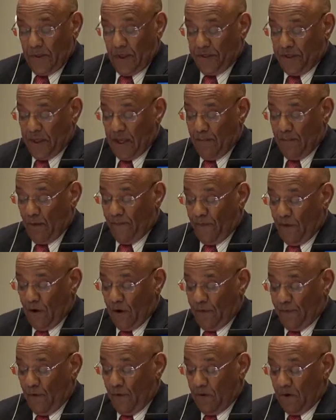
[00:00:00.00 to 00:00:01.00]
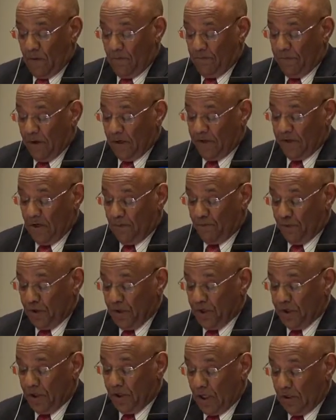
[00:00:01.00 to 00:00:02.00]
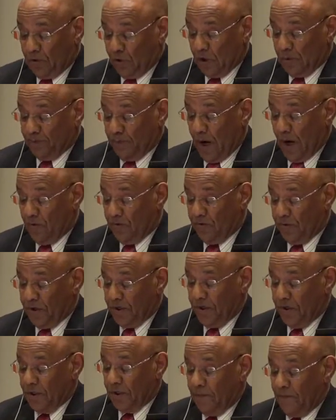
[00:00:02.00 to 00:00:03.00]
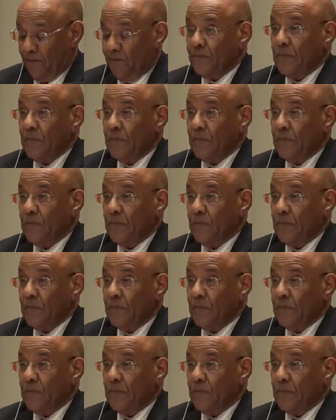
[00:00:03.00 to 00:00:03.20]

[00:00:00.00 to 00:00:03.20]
The theme of our forum, Building Bridges Across Boundaries,